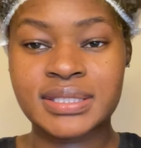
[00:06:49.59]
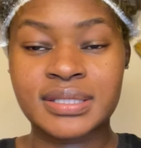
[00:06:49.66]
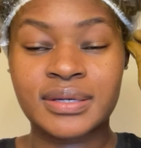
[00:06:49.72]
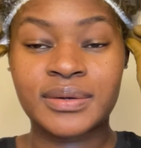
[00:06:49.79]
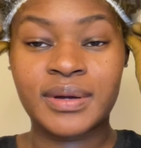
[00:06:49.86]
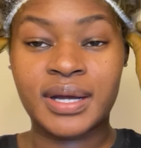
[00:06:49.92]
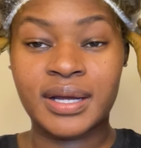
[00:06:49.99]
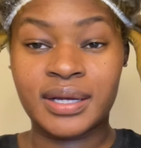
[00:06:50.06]
so
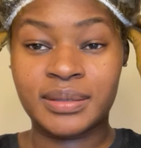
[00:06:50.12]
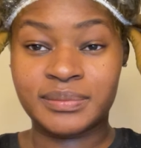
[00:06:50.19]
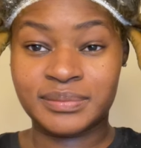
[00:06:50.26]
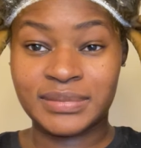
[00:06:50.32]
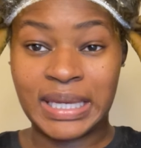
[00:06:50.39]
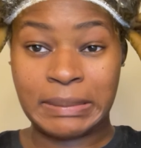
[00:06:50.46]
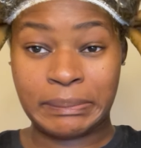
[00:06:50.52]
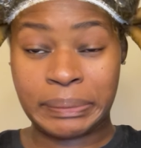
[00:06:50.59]

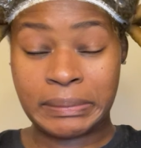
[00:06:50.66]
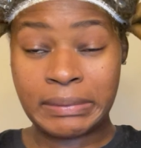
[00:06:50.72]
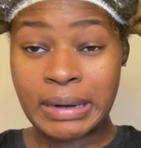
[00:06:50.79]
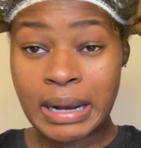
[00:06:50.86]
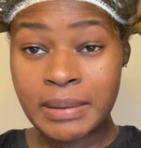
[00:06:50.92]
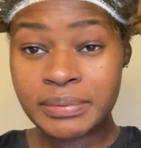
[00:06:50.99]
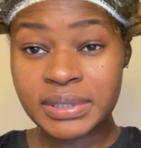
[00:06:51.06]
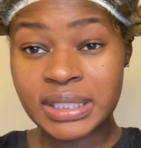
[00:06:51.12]
I'm
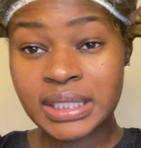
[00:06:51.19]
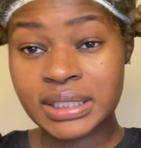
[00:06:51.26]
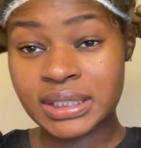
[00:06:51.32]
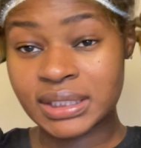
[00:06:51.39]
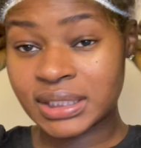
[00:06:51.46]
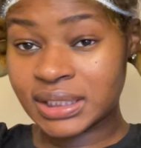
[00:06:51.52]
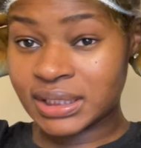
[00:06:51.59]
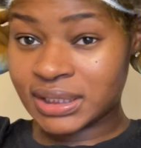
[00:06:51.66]
probably gonna
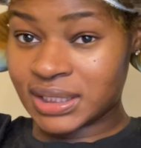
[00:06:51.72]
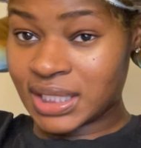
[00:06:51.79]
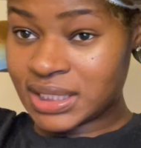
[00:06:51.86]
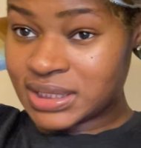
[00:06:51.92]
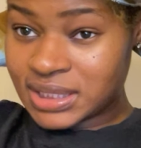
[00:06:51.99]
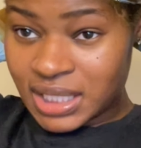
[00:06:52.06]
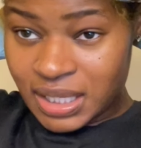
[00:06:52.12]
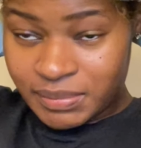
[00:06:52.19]
need,
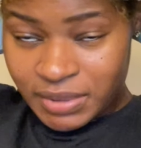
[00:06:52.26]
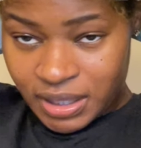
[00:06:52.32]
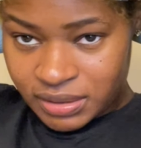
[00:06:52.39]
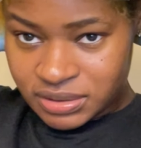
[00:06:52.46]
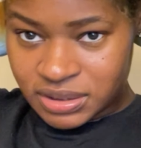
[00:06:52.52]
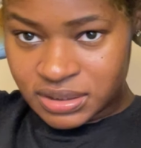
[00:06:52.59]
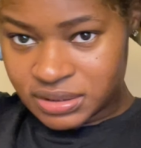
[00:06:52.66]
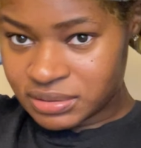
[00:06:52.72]
next time
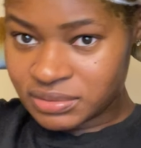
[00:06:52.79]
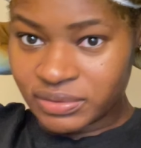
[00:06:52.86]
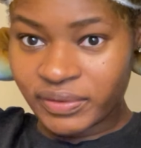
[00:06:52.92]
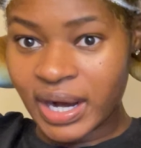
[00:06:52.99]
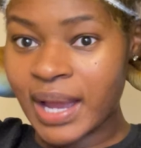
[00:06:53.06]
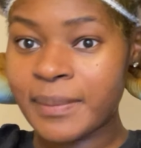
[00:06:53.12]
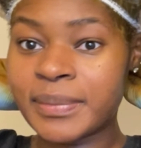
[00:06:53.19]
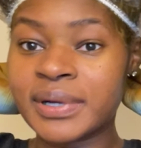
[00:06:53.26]
I'll just
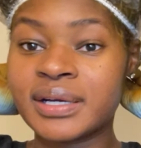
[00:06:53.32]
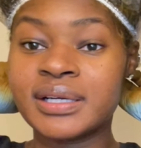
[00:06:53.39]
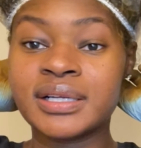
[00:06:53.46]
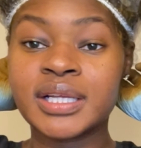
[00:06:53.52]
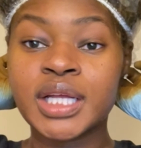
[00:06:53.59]
grab a